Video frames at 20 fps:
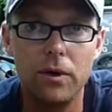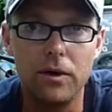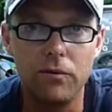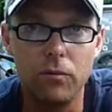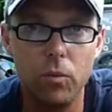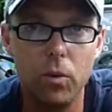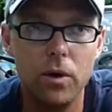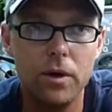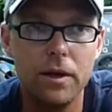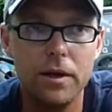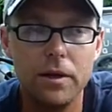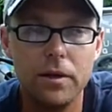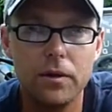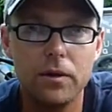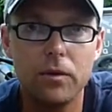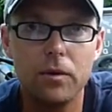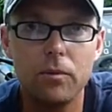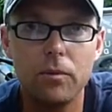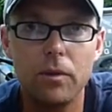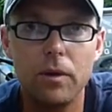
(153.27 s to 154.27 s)
and I've won
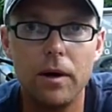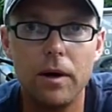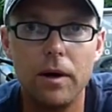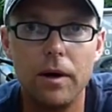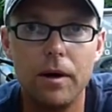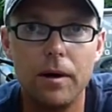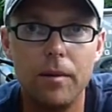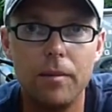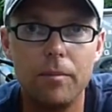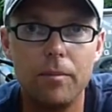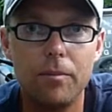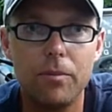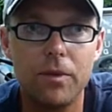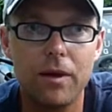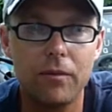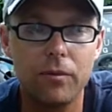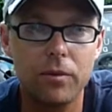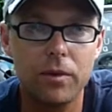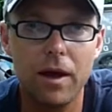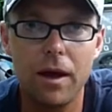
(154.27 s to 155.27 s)
here
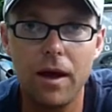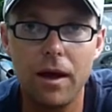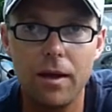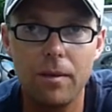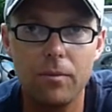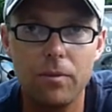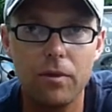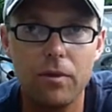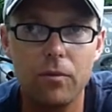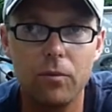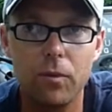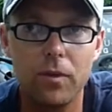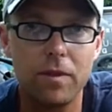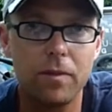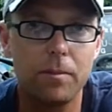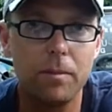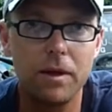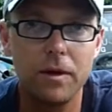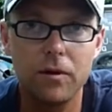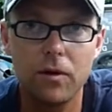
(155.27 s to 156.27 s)
several times, won
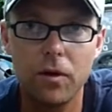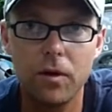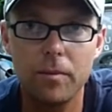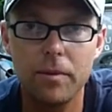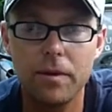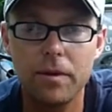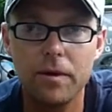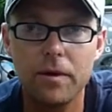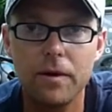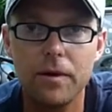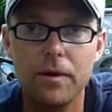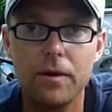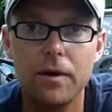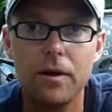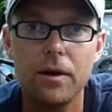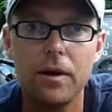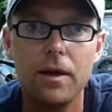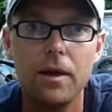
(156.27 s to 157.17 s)
some big tournaments here,